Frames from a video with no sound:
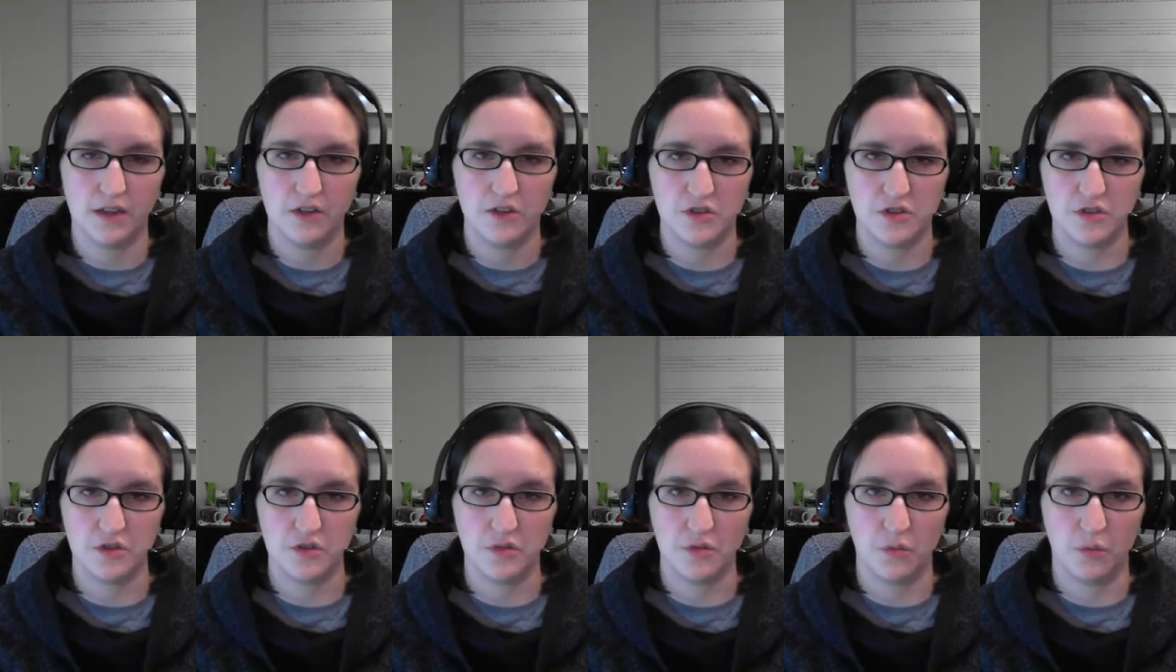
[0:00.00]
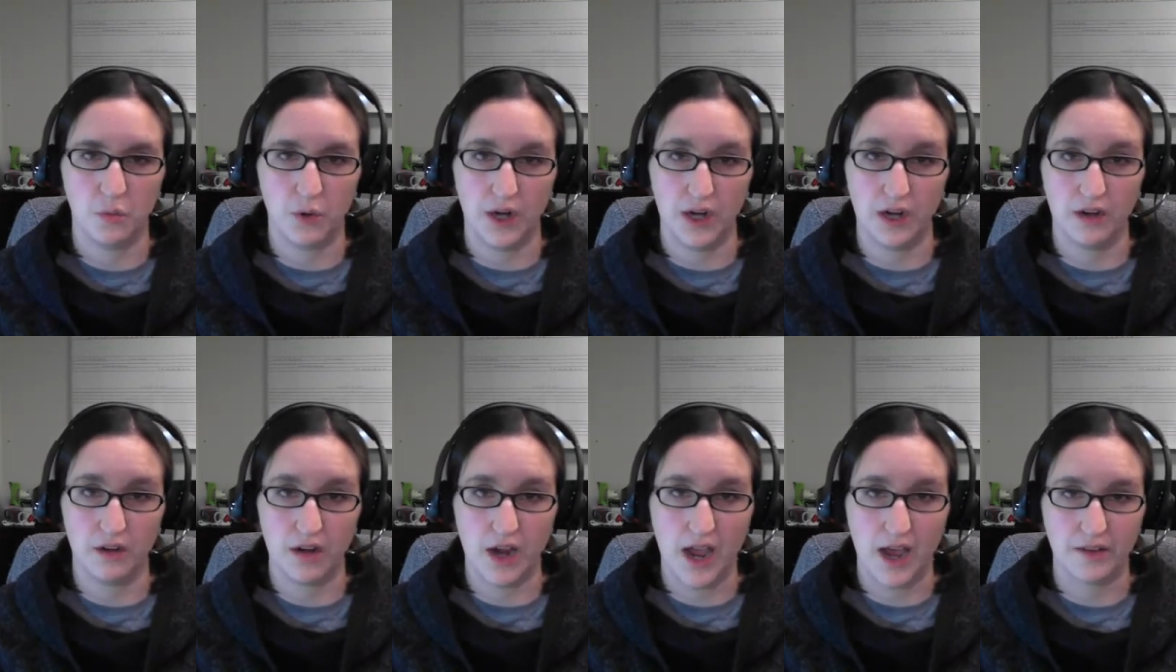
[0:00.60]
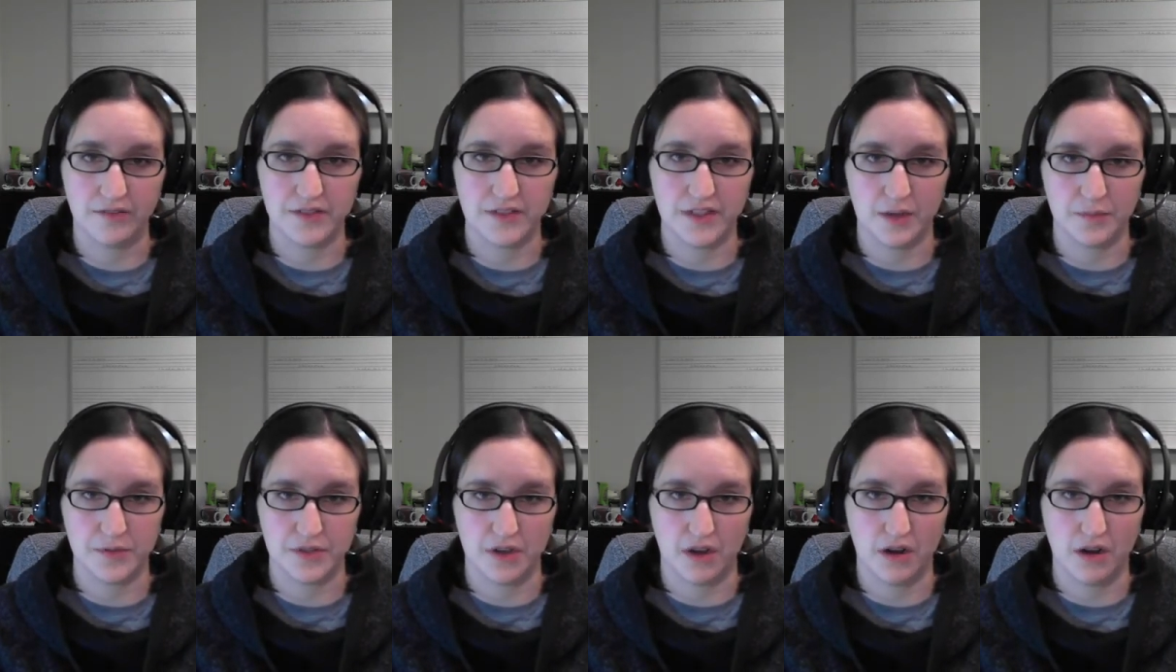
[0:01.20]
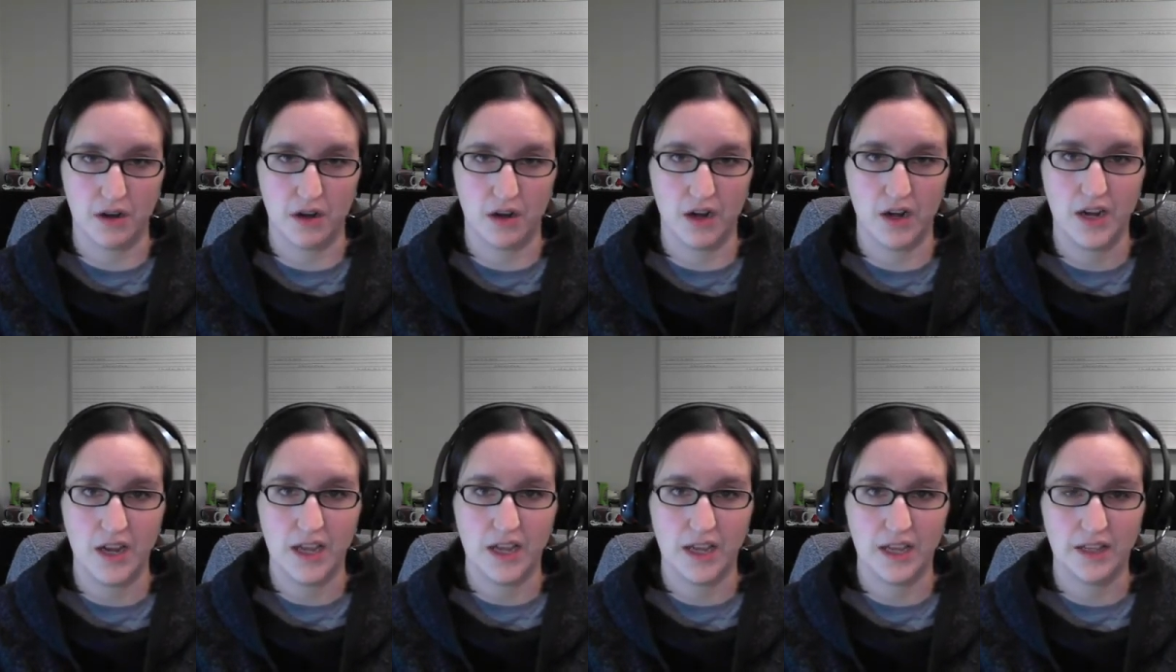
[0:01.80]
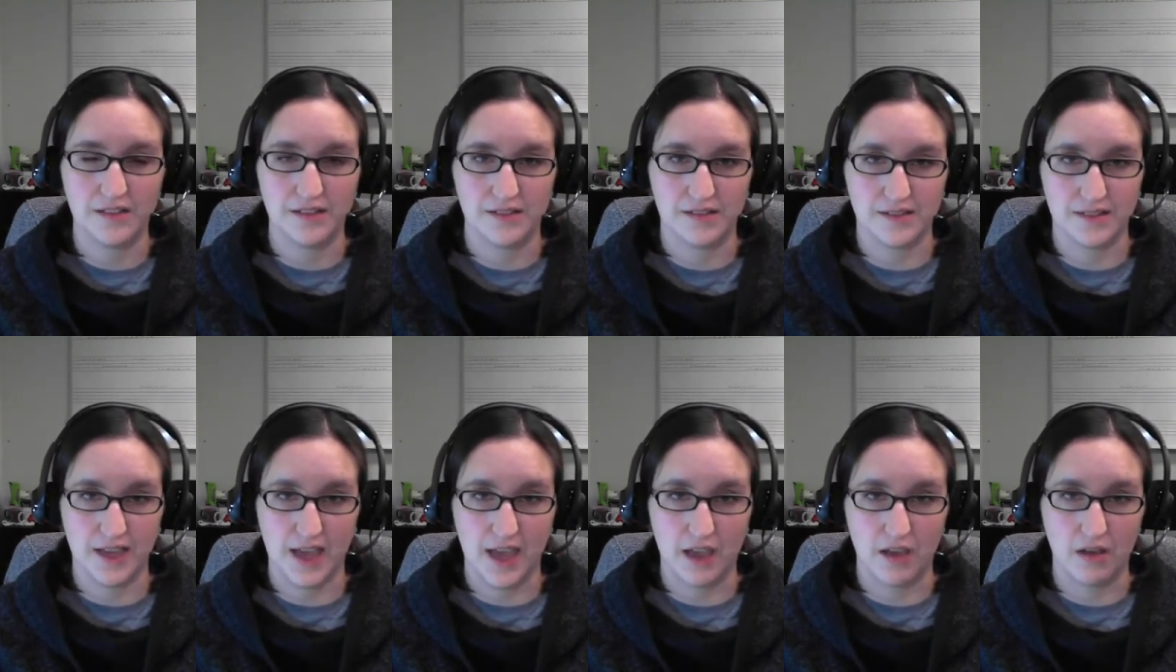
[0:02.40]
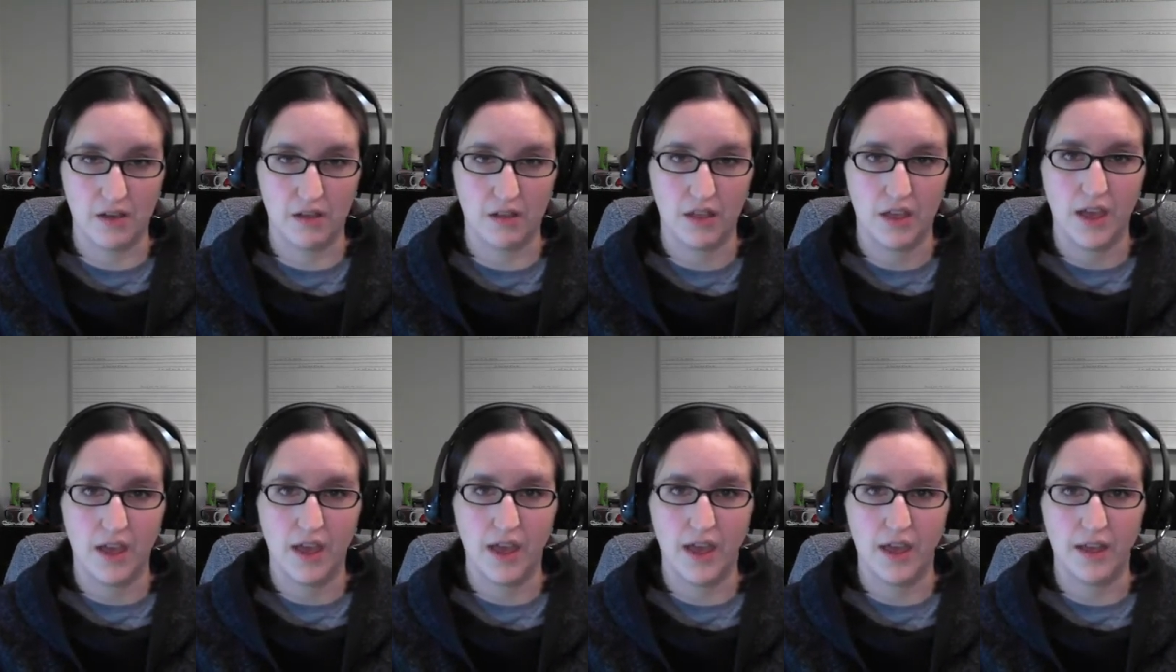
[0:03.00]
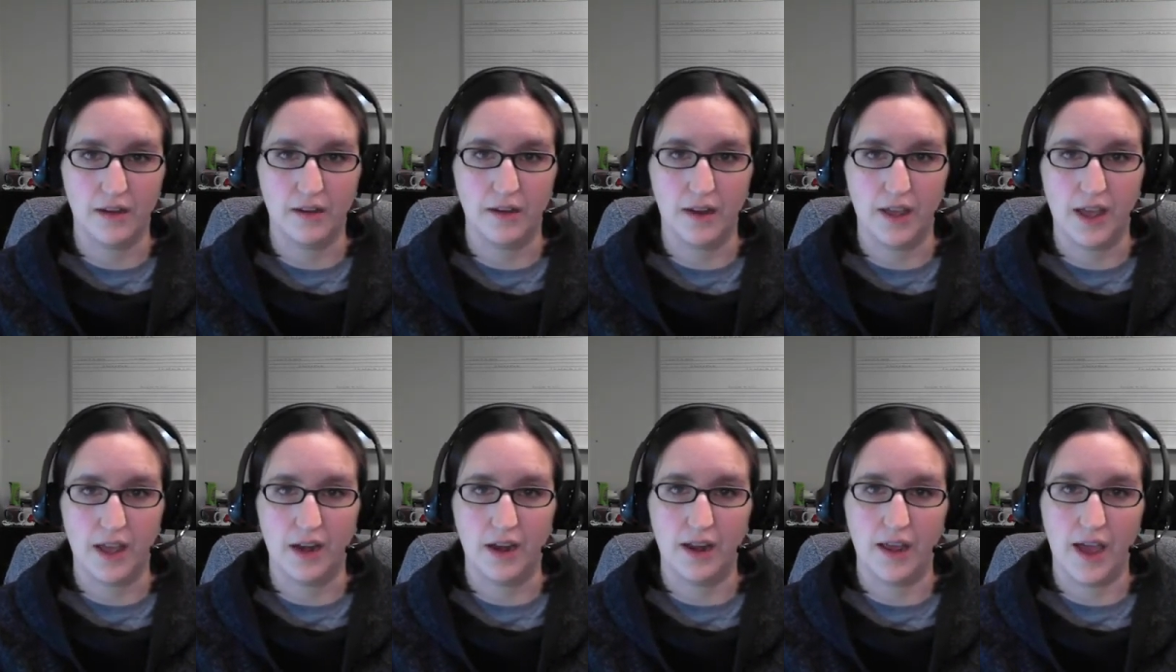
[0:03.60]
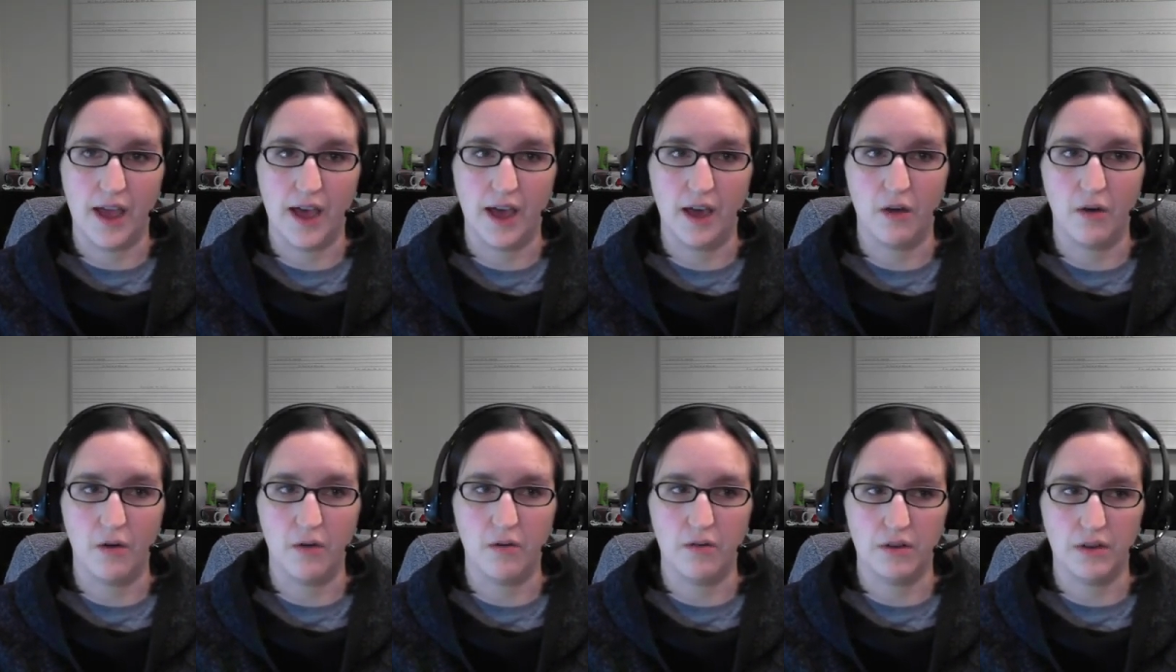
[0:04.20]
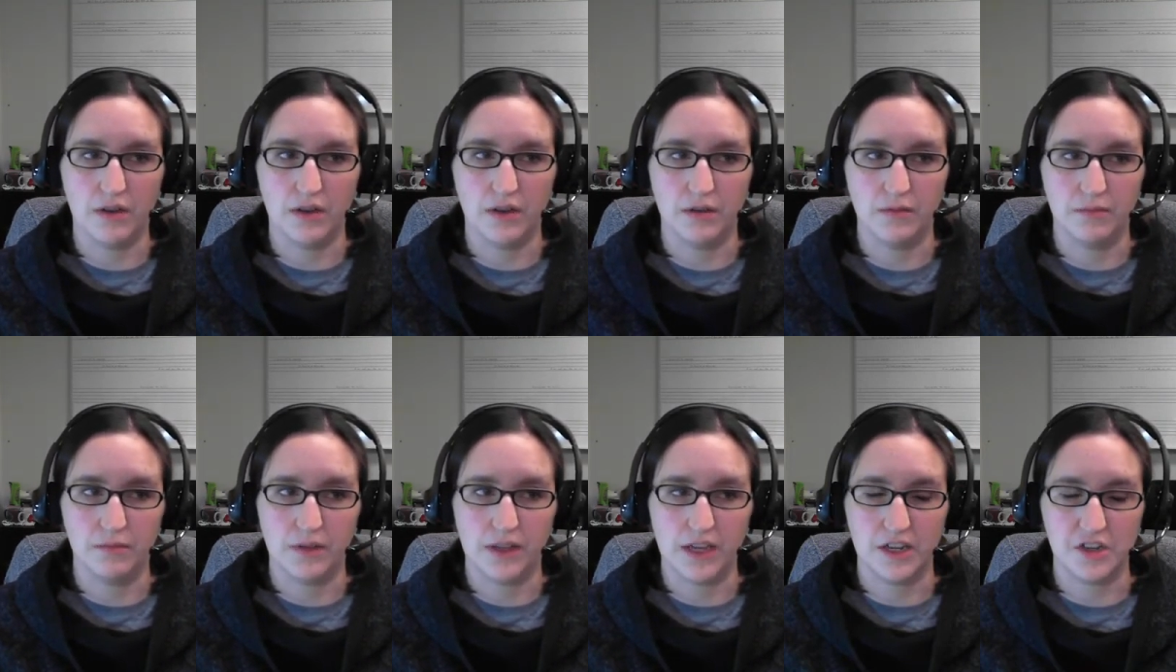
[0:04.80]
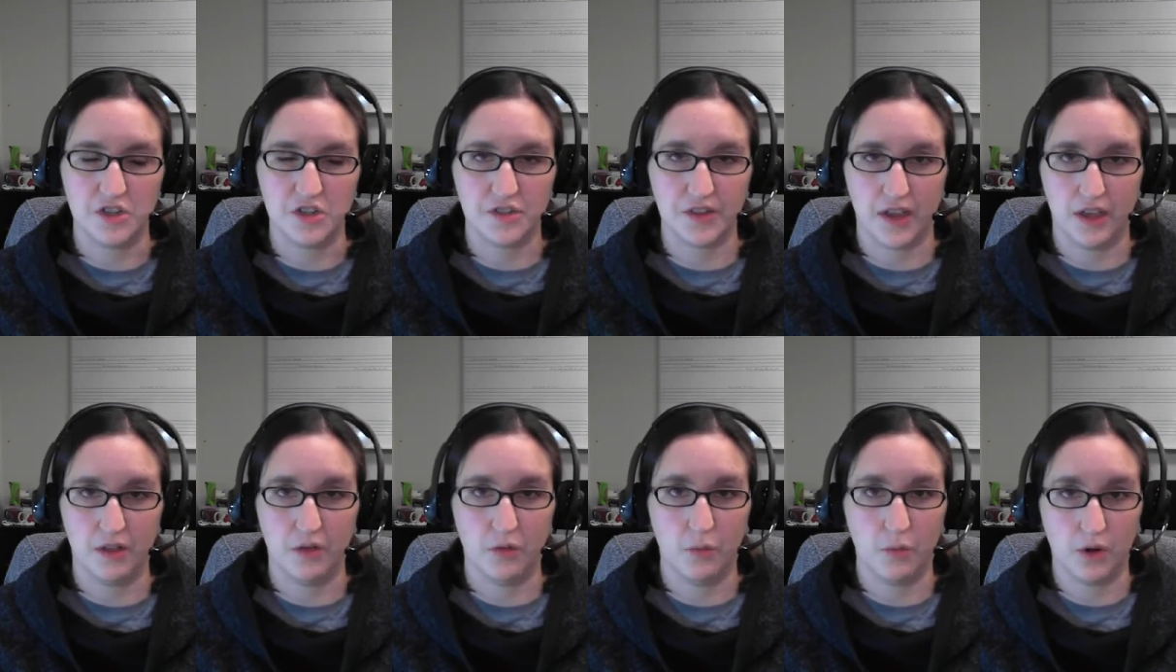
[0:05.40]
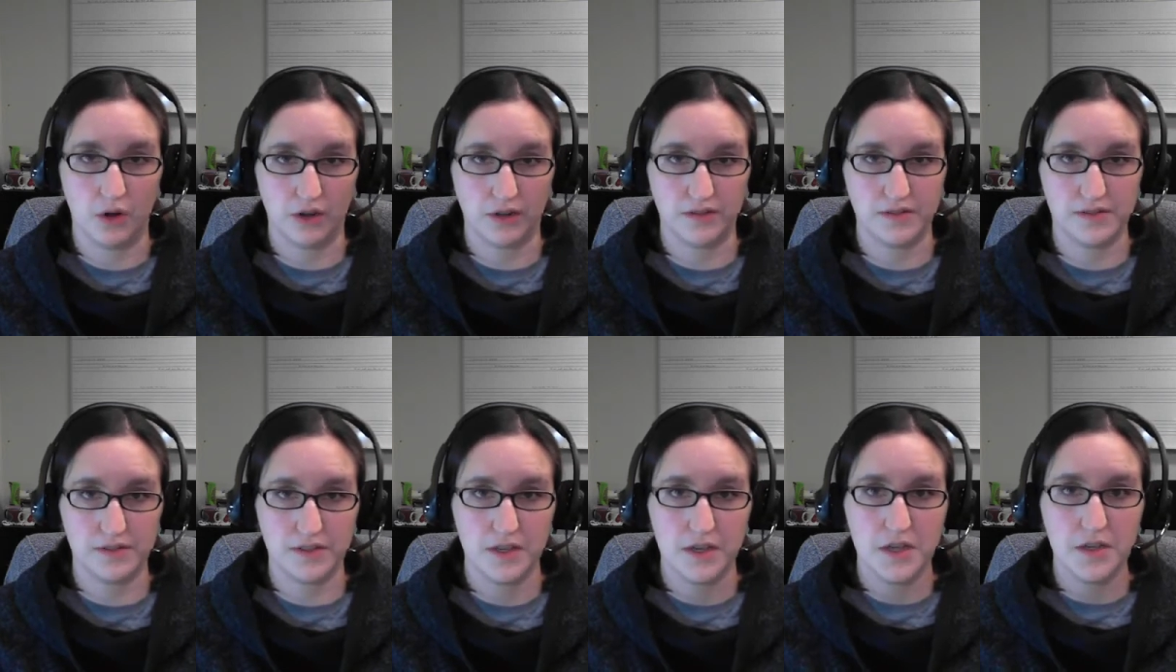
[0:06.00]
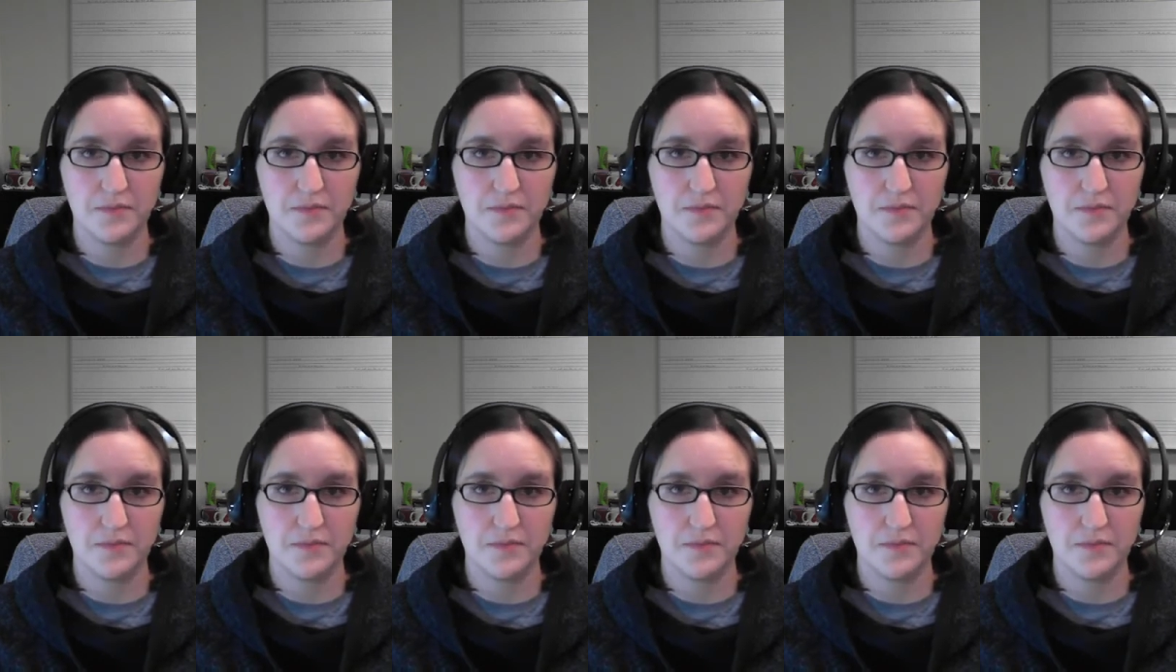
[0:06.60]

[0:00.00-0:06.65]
to where half steps are in the scale and how each scale works.